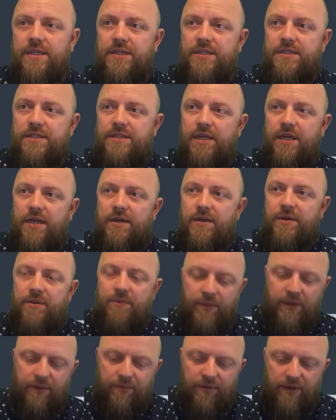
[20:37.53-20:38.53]
So
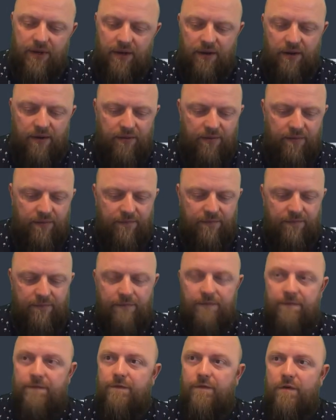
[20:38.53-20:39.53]
we will go
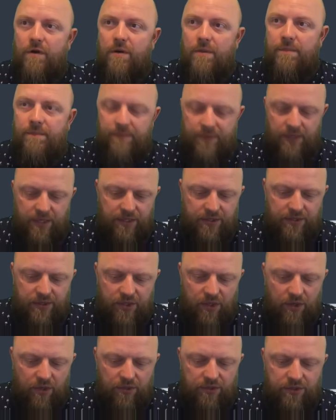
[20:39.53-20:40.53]
from
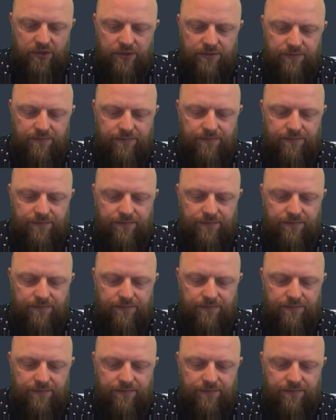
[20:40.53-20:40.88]
dot